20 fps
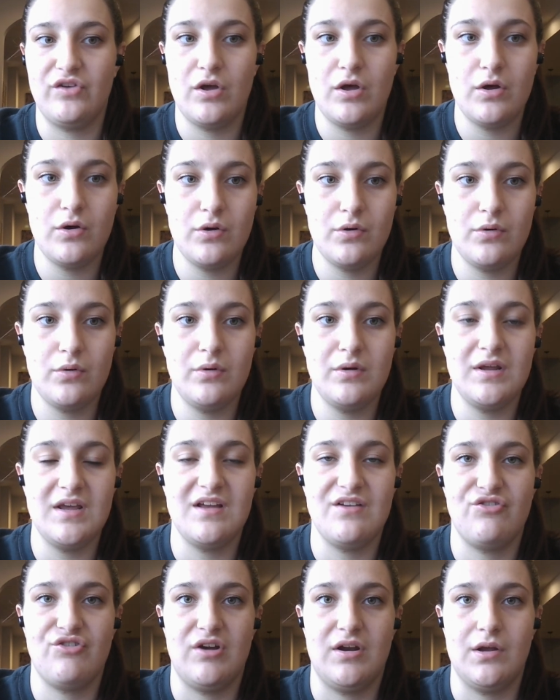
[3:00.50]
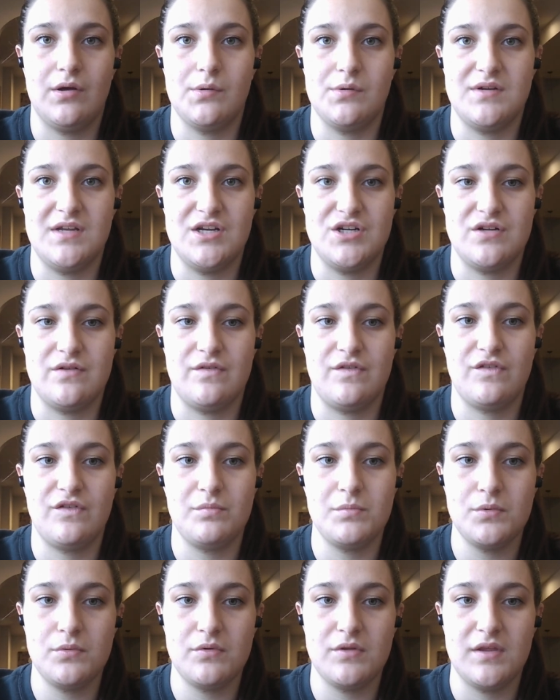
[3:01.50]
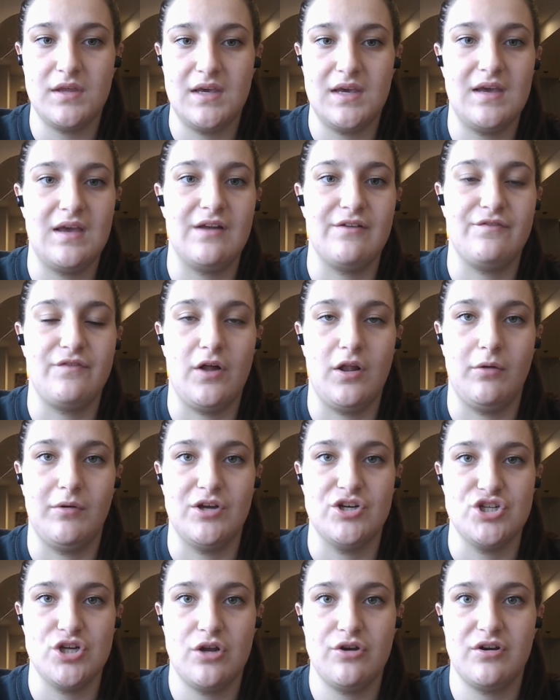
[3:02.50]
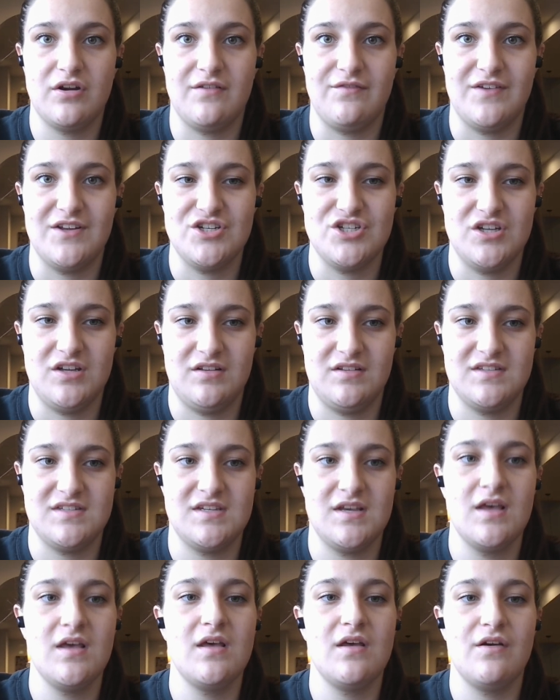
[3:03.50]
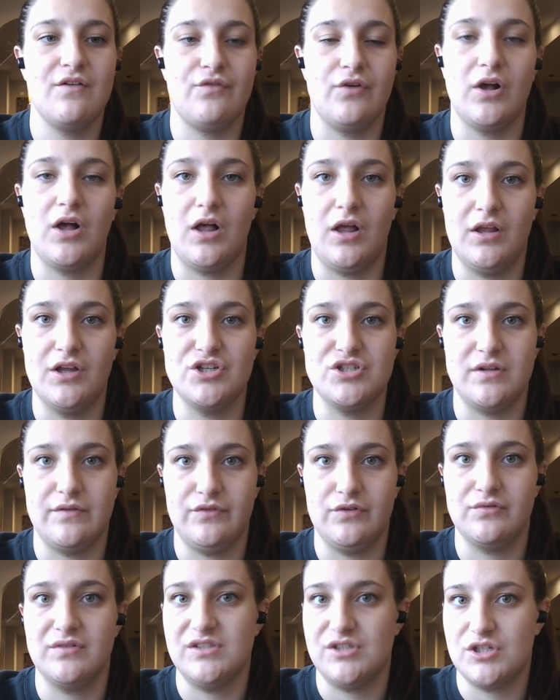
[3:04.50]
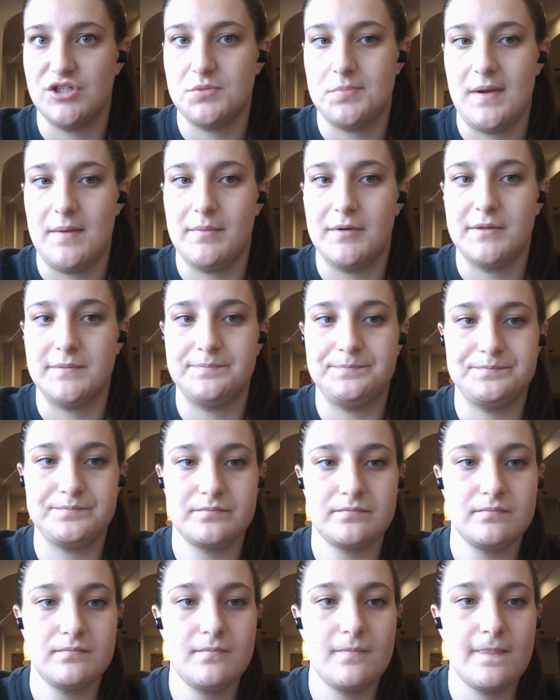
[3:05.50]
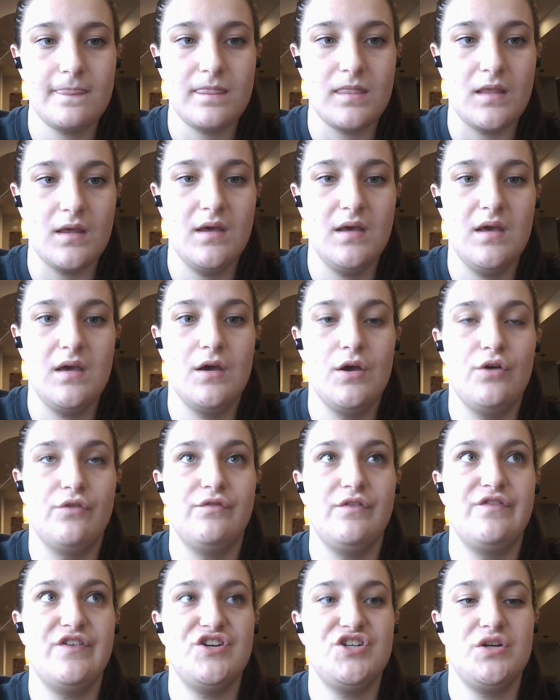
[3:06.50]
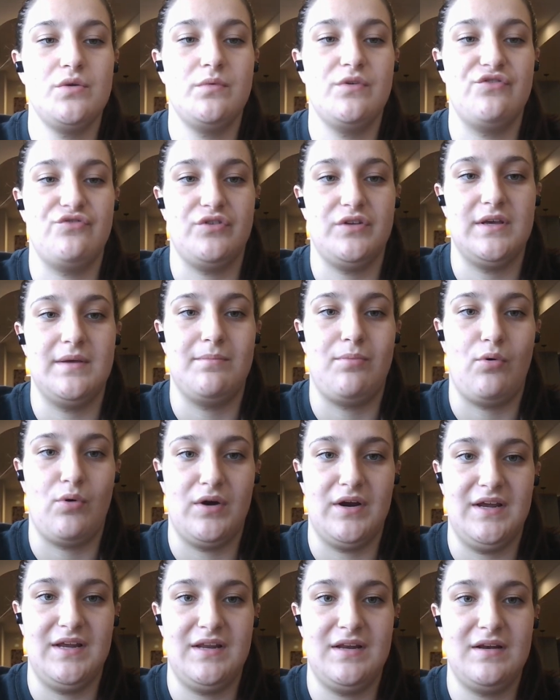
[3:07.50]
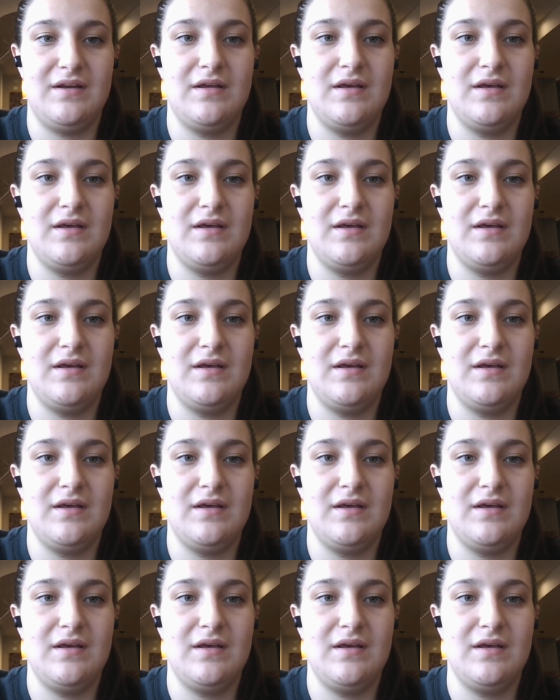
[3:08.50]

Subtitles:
tone, smoothly, and following genre conventions for college-level research paper. Revision was really important